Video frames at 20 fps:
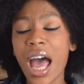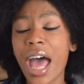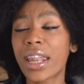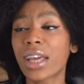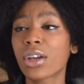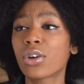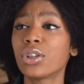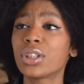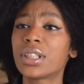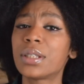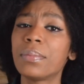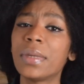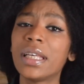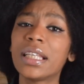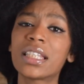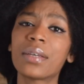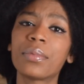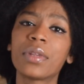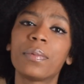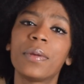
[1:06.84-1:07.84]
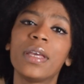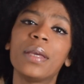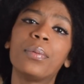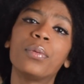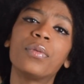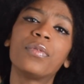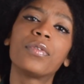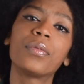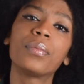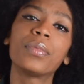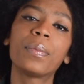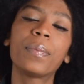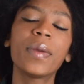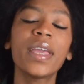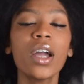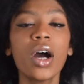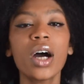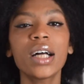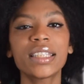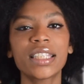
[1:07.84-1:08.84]
And I got to meet some of the people from the
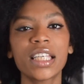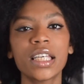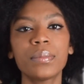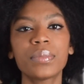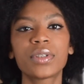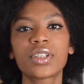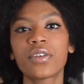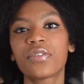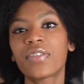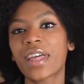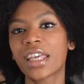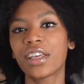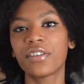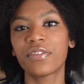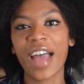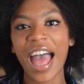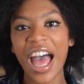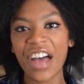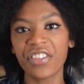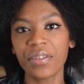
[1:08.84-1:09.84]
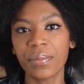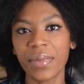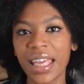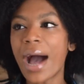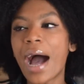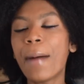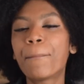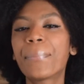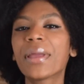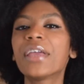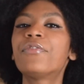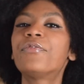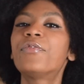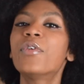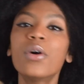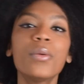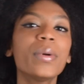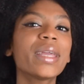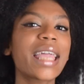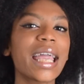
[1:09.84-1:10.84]
PR team, so thank you for having me. But
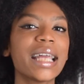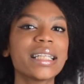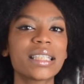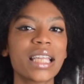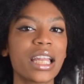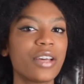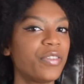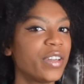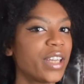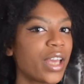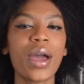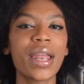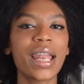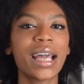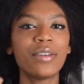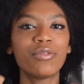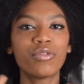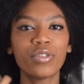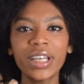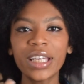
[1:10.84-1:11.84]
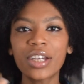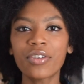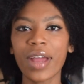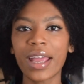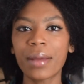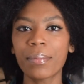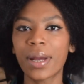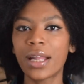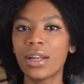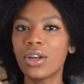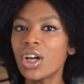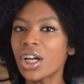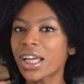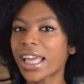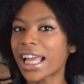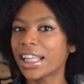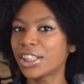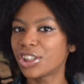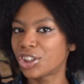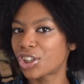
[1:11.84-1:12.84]
before we get into that video and I recreate my look
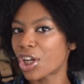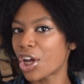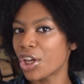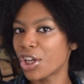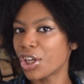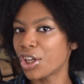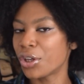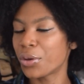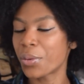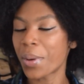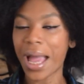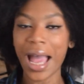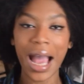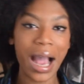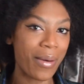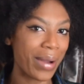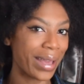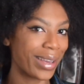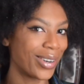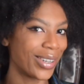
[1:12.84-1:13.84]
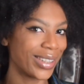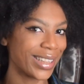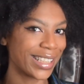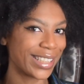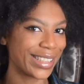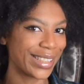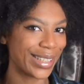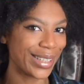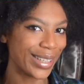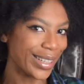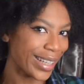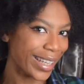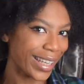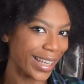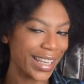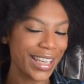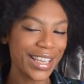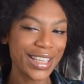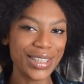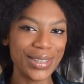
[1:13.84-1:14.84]
and show you how I got this look
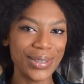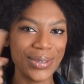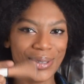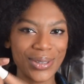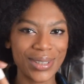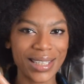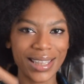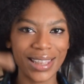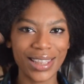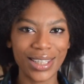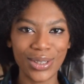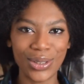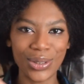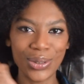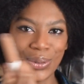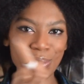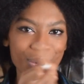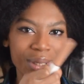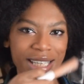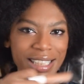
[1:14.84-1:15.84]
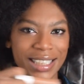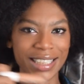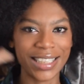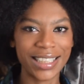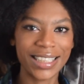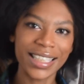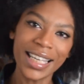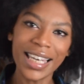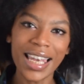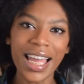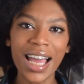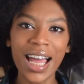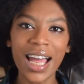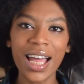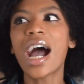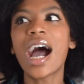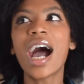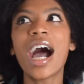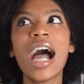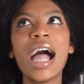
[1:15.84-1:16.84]
using the new
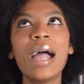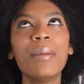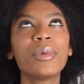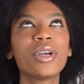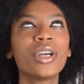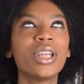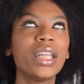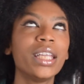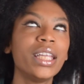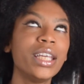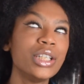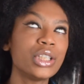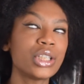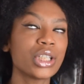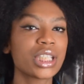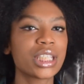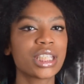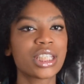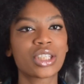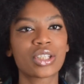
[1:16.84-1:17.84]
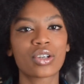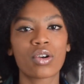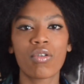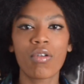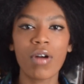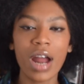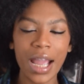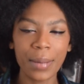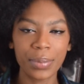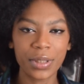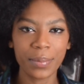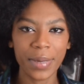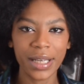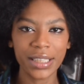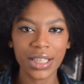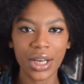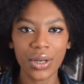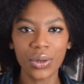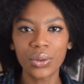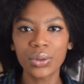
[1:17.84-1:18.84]
concealer, I'm gonna need you to subscribe to my
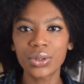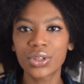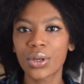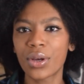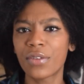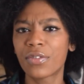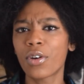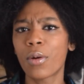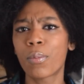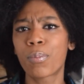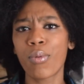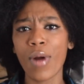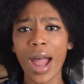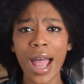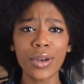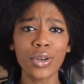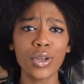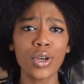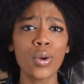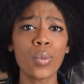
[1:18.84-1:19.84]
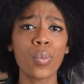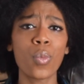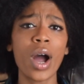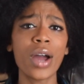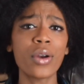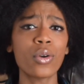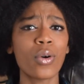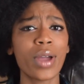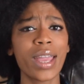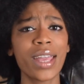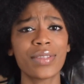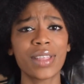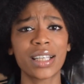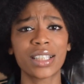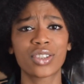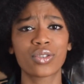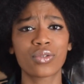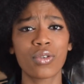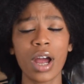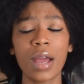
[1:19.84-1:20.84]
channel. So if you're brand new, why not hit that
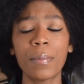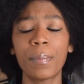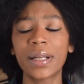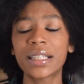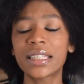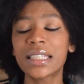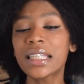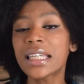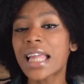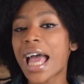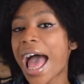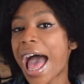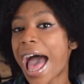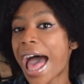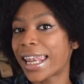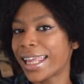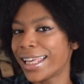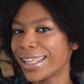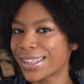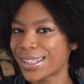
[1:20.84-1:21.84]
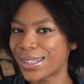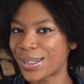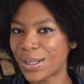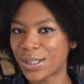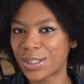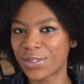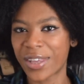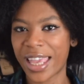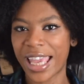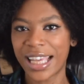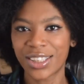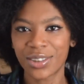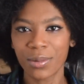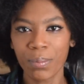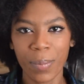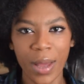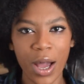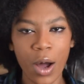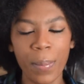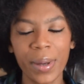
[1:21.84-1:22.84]
subscribe button and hit the
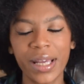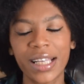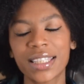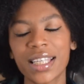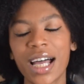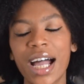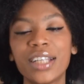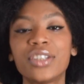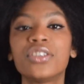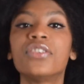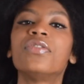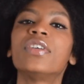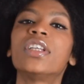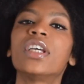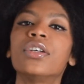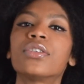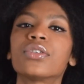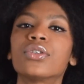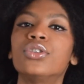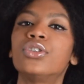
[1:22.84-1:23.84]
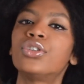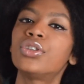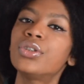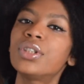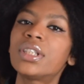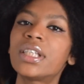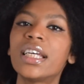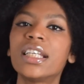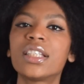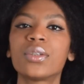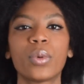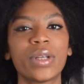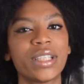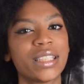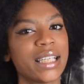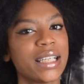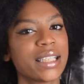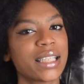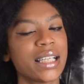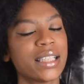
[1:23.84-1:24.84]
notification bell, because I do videos on Tuesdays,
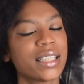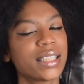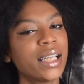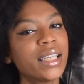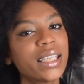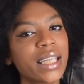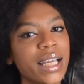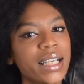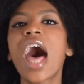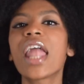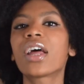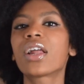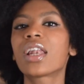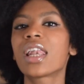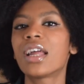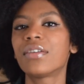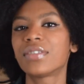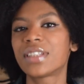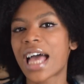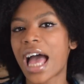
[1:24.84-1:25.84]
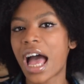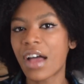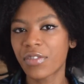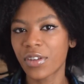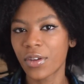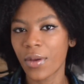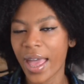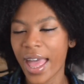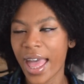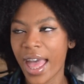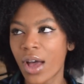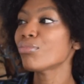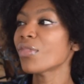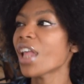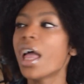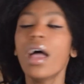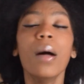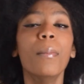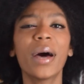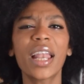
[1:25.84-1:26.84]
Wednesdays and Sundays, and I'd love to have you here.
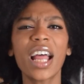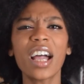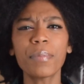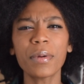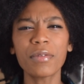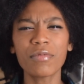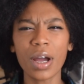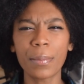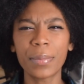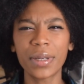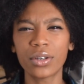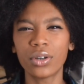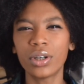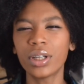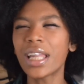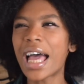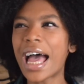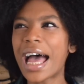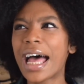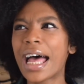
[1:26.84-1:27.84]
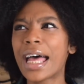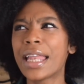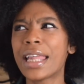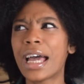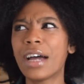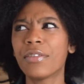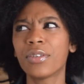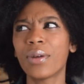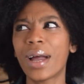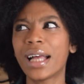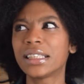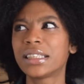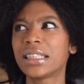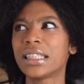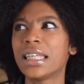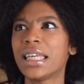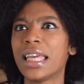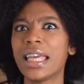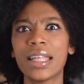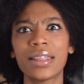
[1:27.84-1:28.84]
But I've been rambling on, and have you
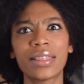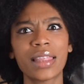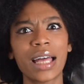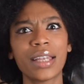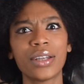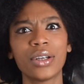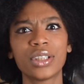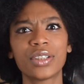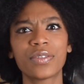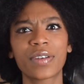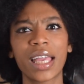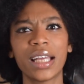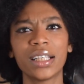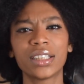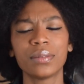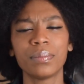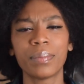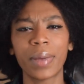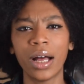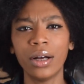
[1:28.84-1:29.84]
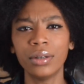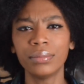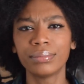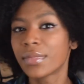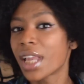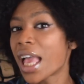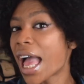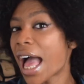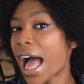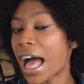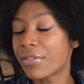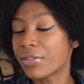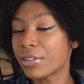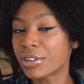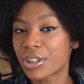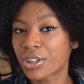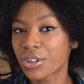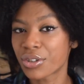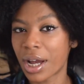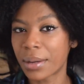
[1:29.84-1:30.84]
actually hit that notification bell? Have you
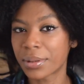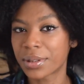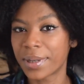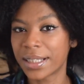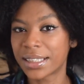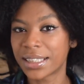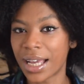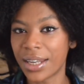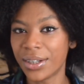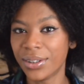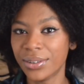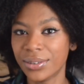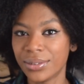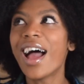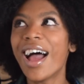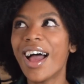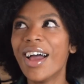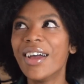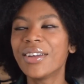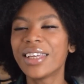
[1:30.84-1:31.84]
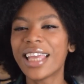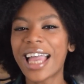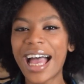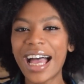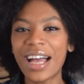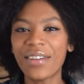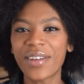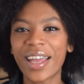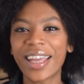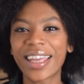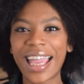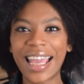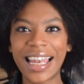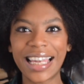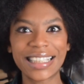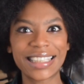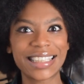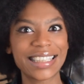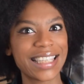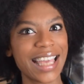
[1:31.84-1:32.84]
subscribed to my channel? Oh, you have? Okay,
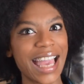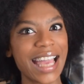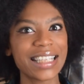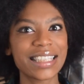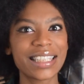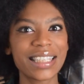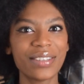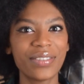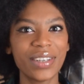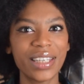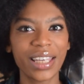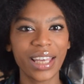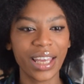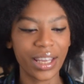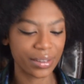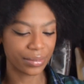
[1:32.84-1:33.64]
let's get into the video.